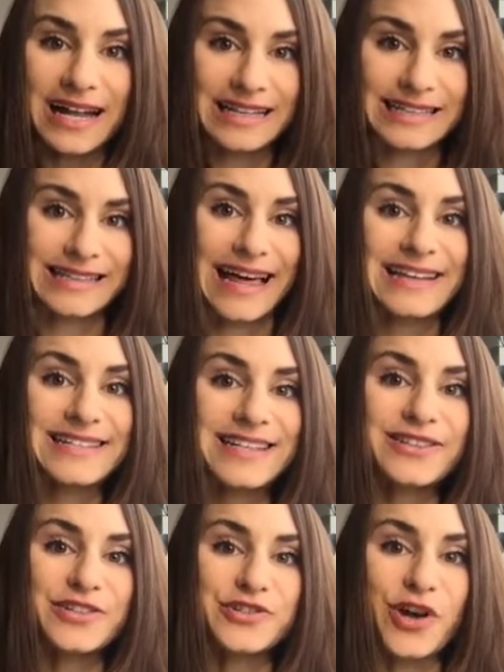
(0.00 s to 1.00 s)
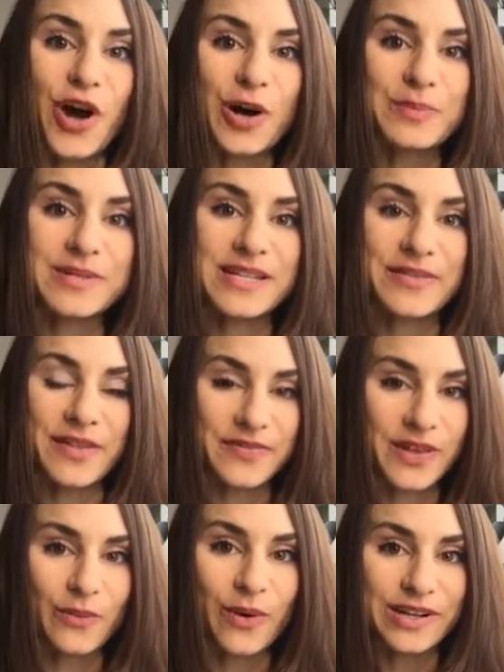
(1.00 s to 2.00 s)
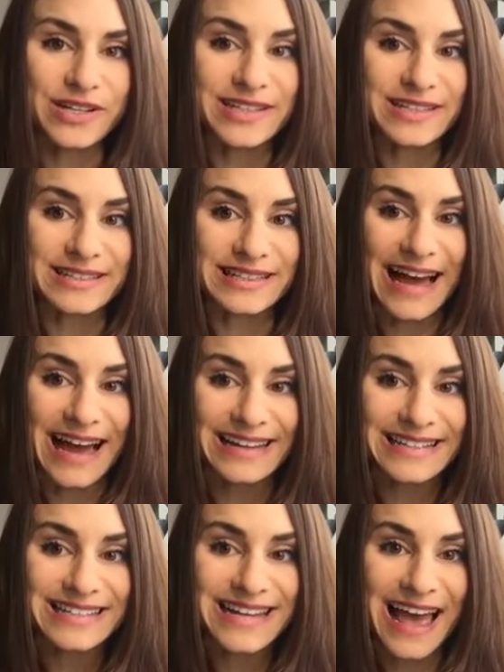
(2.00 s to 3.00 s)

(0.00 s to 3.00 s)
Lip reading: landing the jobs that they want to land.